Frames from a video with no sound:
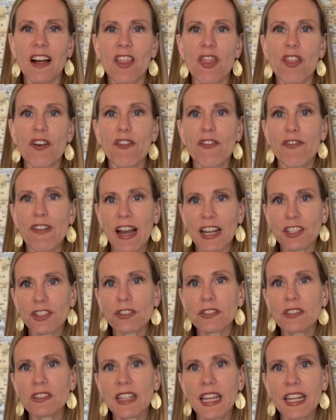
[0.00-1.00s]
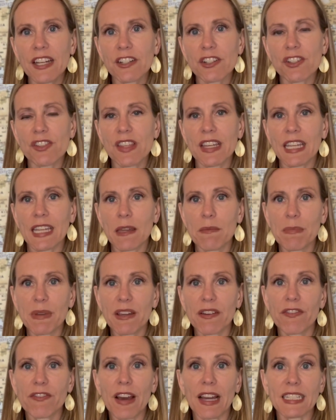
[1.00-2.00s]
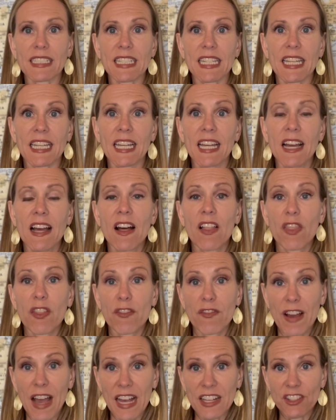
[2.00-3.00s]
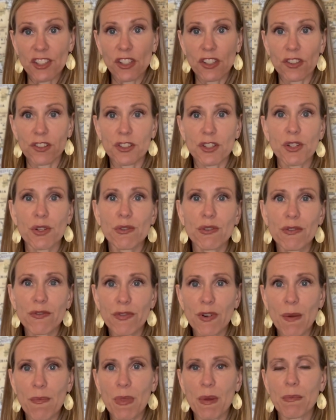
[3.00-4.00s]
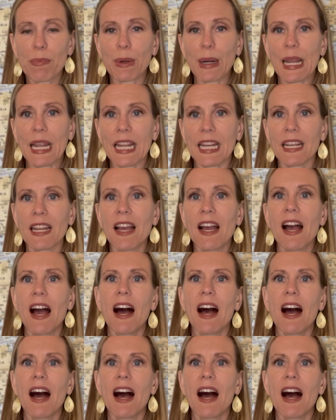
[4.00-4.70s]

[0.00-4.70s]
the fascial layers that can be affecting the vascular to and from the brain,